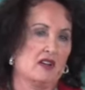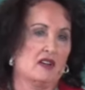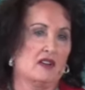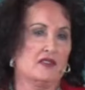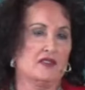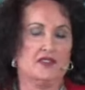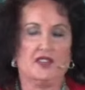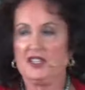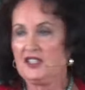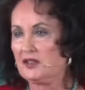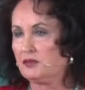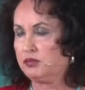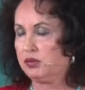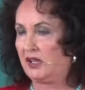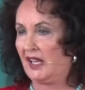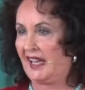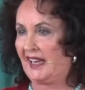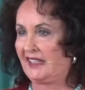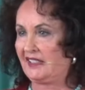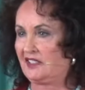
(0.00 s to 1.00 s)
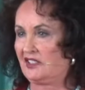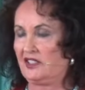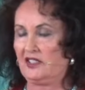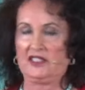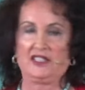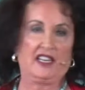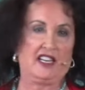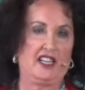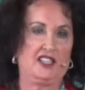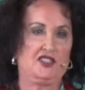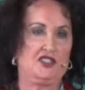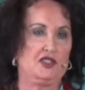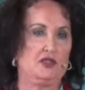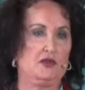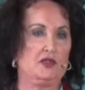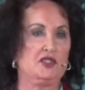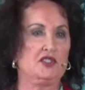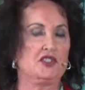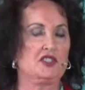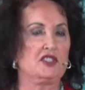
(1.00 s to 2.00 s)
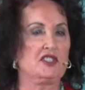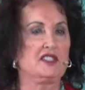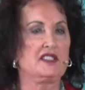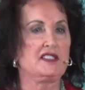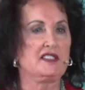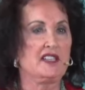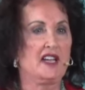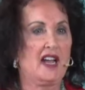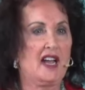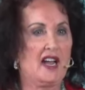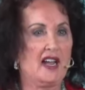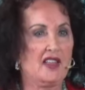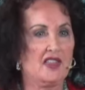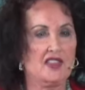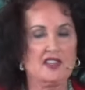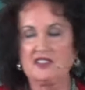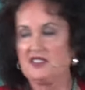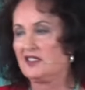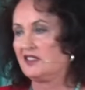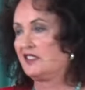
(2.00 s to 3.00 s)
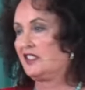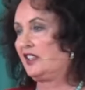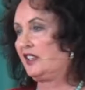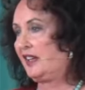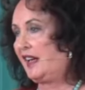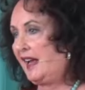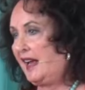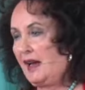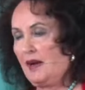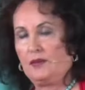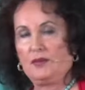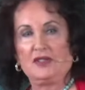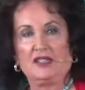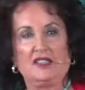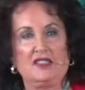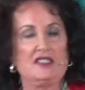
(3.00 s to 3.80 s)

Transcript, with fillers: This planet's going to hit you and you're going to die. This is going to happen.